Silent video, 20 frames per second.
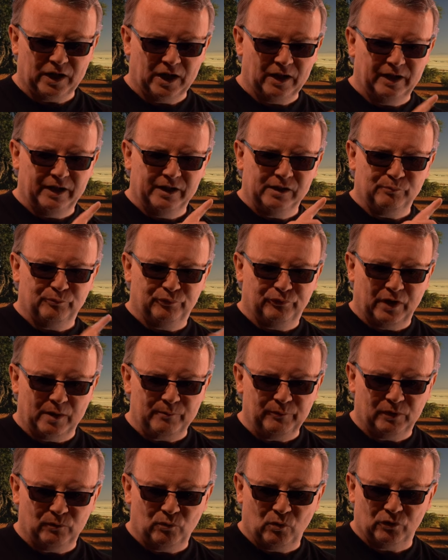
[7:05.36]
chalets,
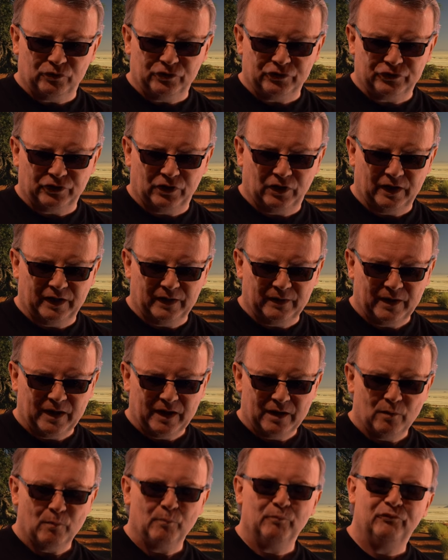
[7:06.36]
premier water chalet,
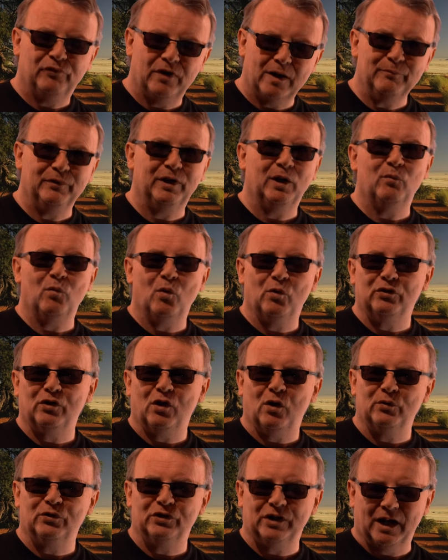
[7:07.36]
premier
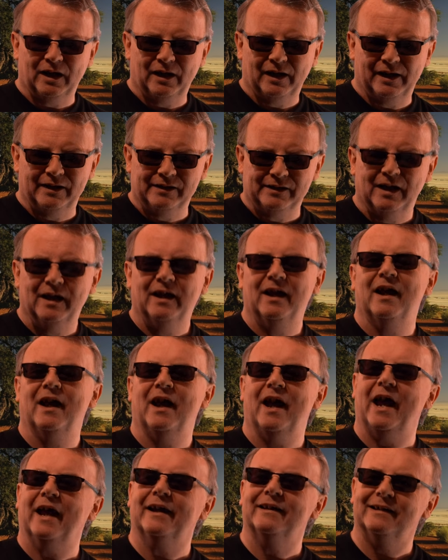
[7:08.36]
waterhole chalets,
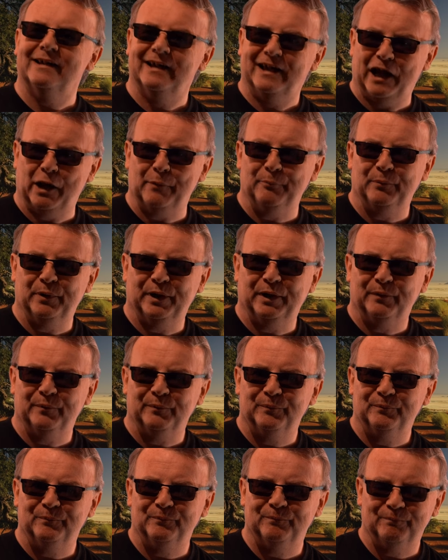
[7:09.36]
and camping.
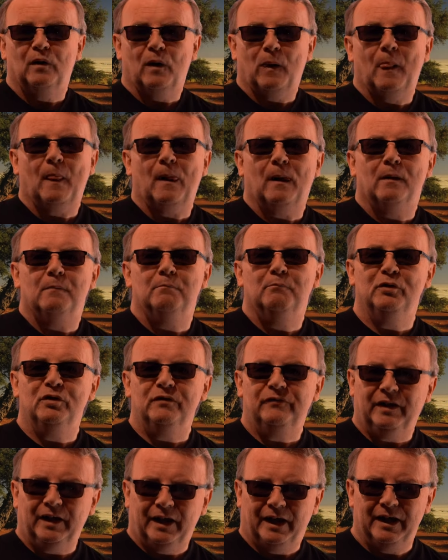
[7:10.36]

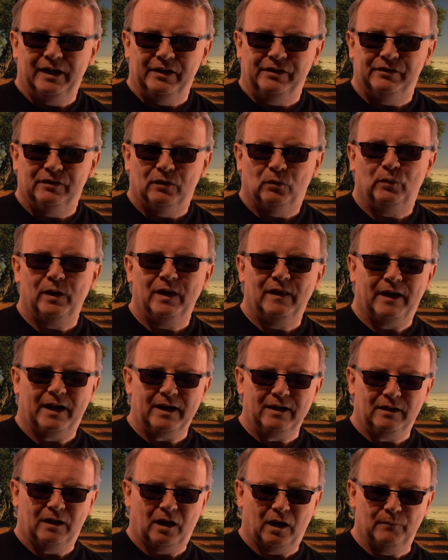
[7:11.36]
Moving east, we
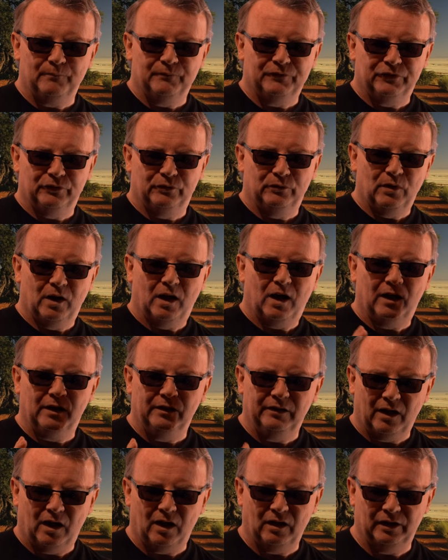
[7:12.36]
then come to
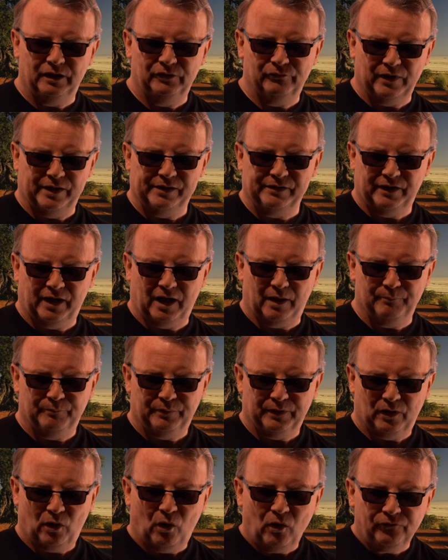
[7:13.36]
Halali Rest
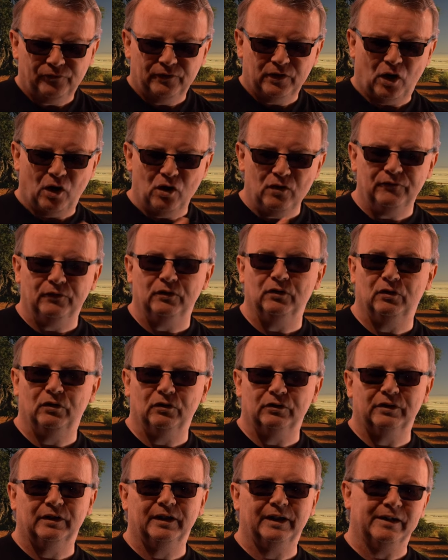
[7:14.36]
Camp often
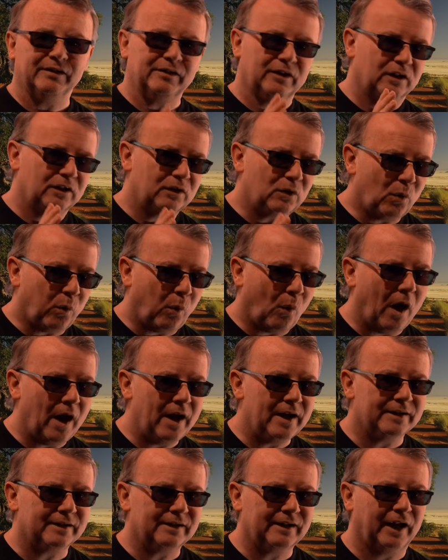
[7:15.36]
overlooked. It is a
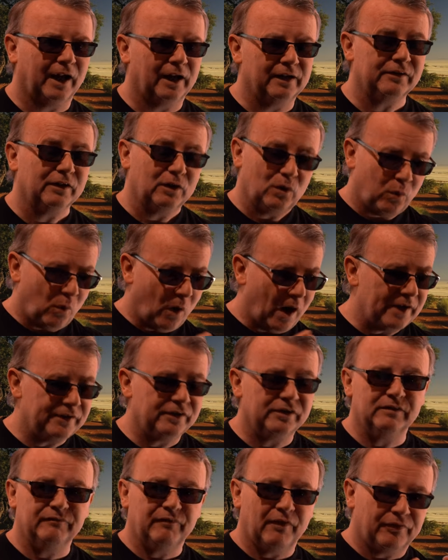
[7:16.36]
quiet camp, it's the
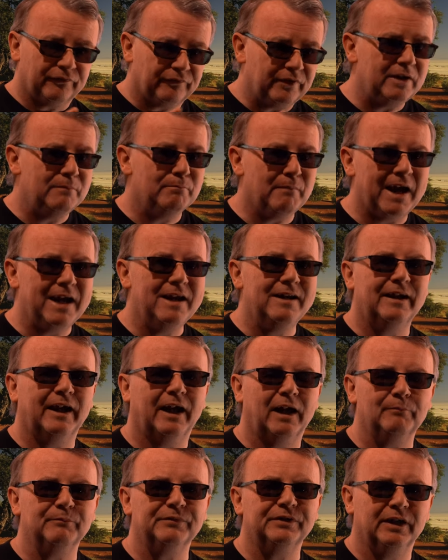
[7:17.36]
quietest of the three main
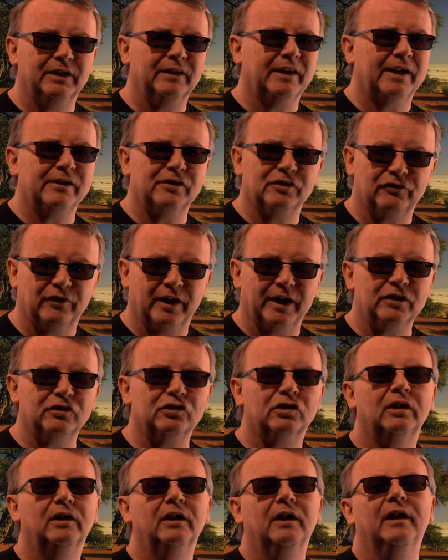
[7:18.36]
camps in that
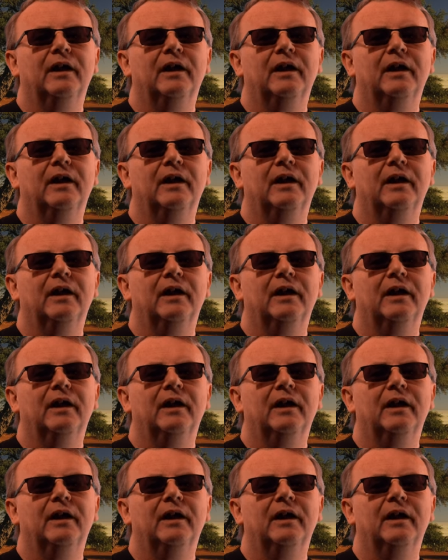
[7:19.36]
stretch